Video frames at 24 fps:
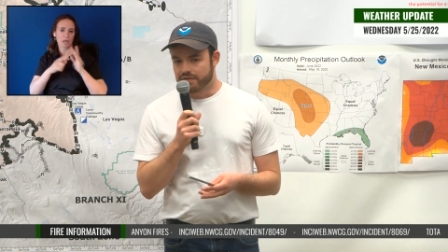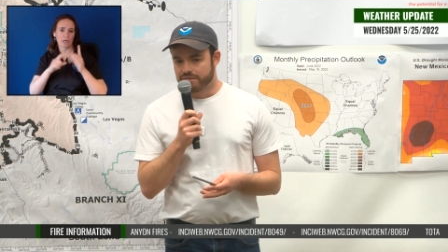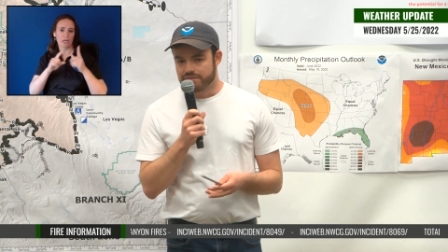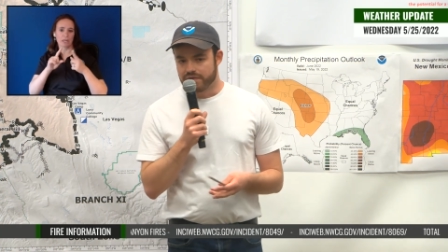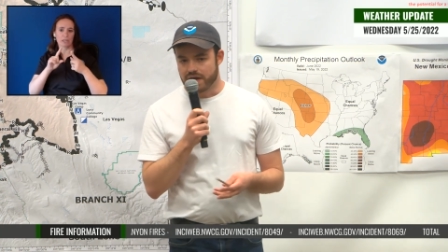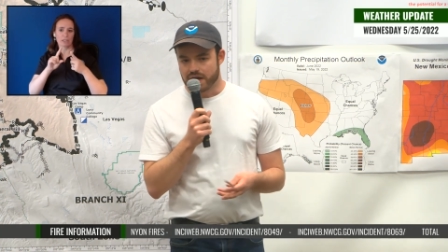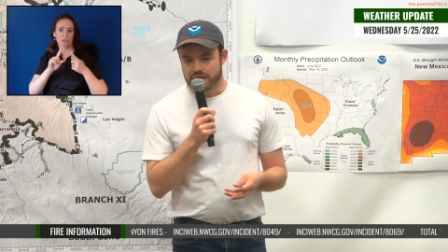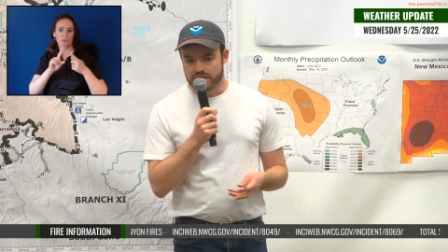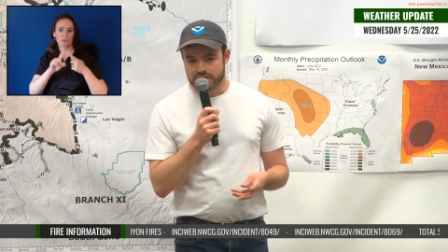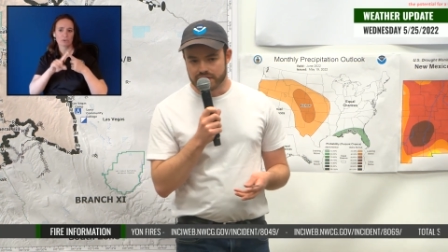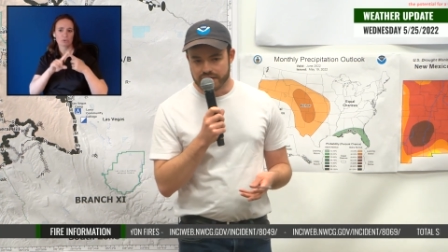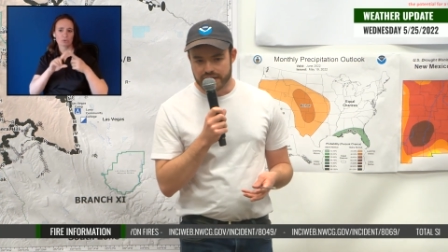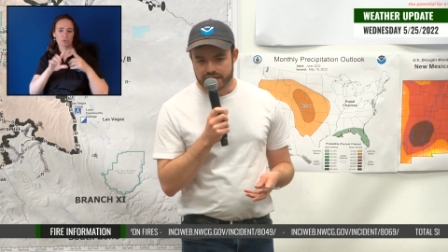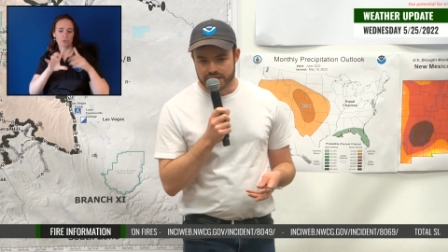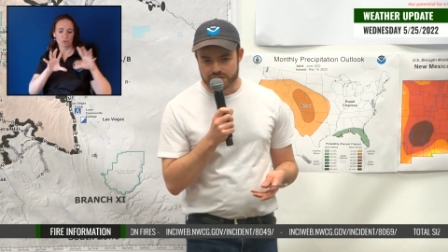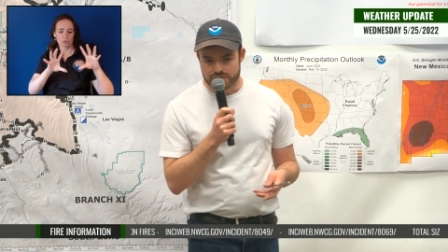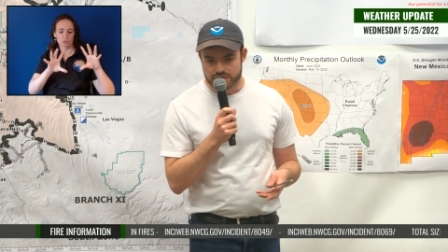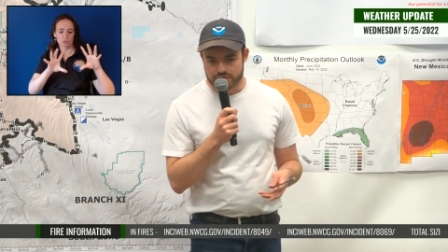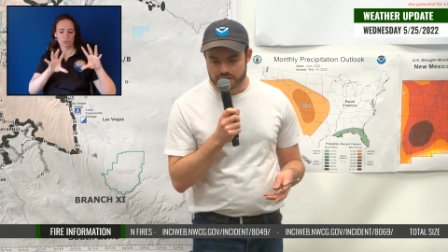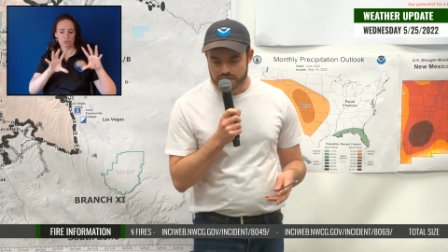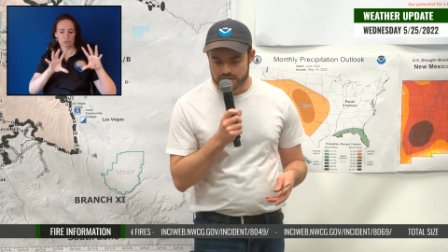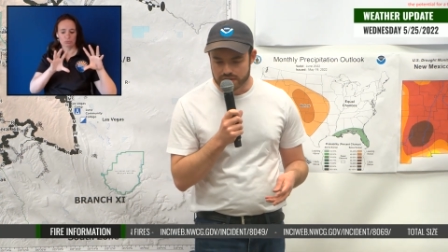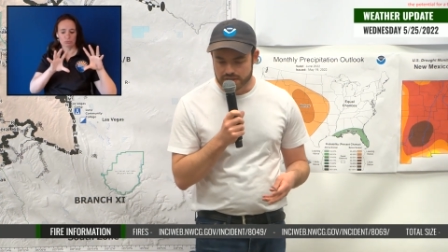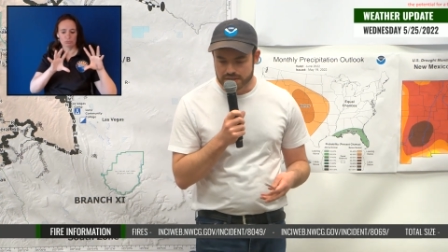fire danger,
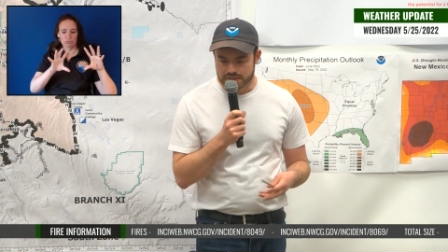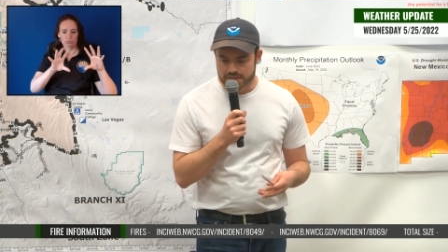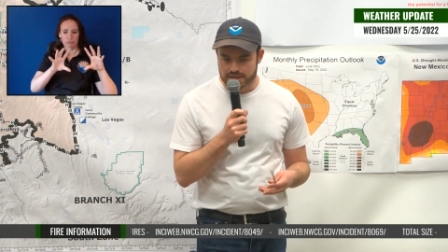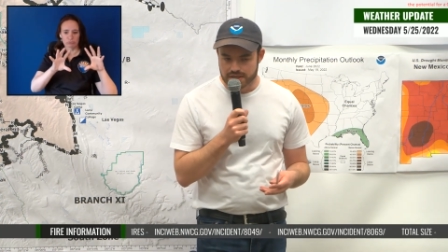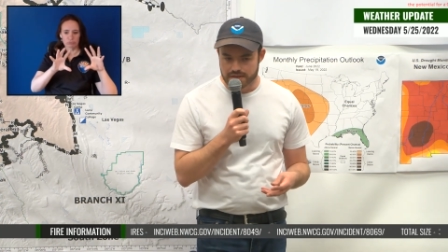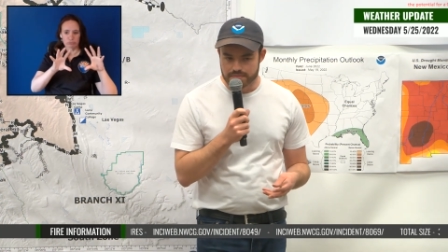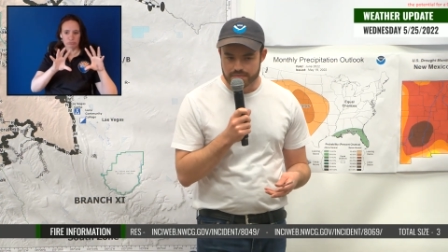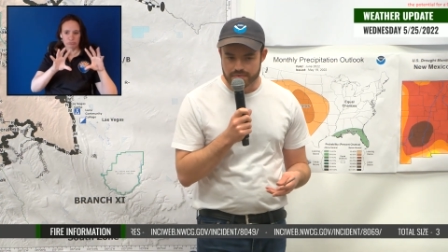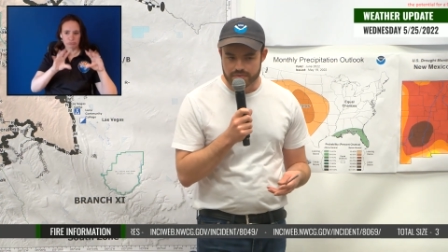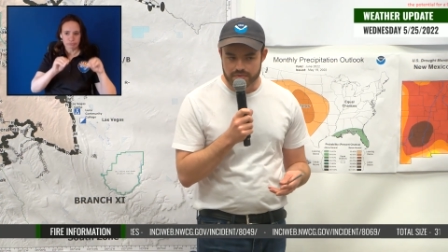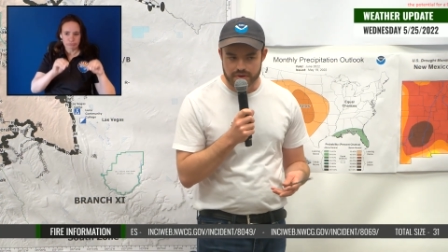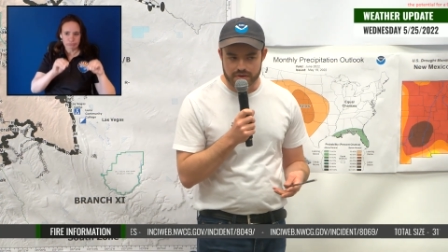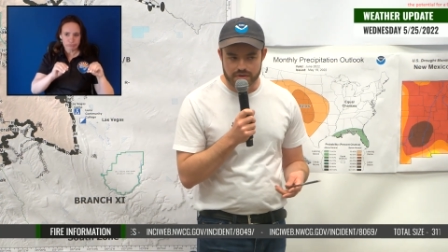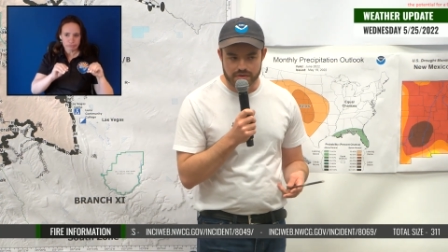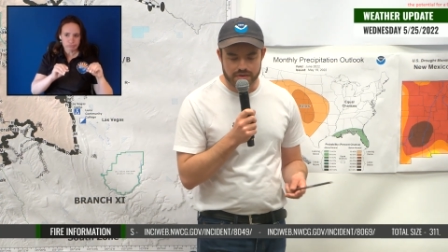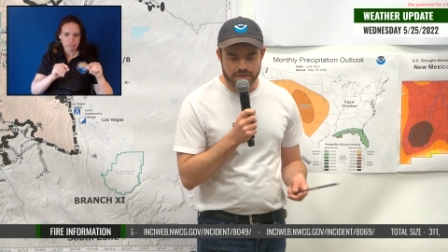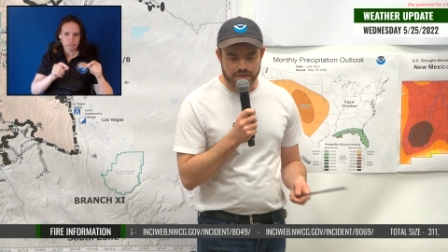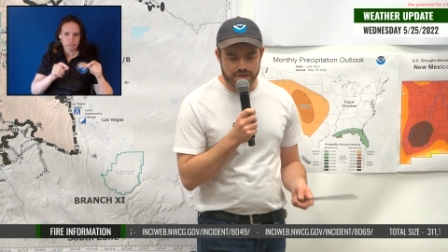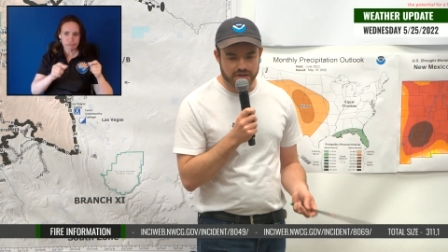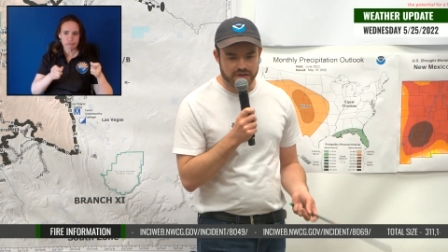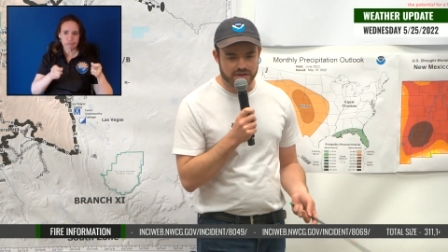at least temporarily.